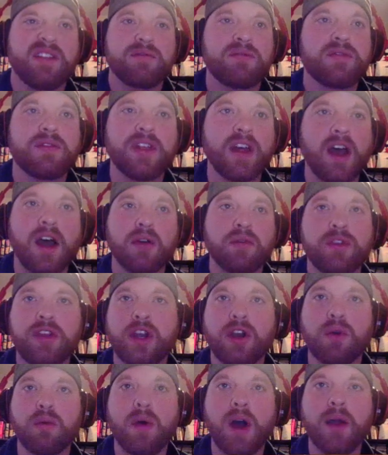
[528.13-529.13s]
thought, you
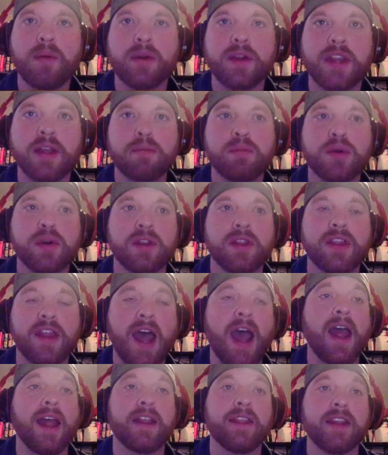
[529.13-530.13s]
know, why would they put
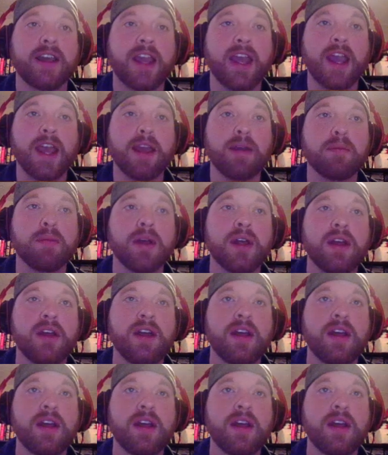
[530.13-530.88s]
that in the game?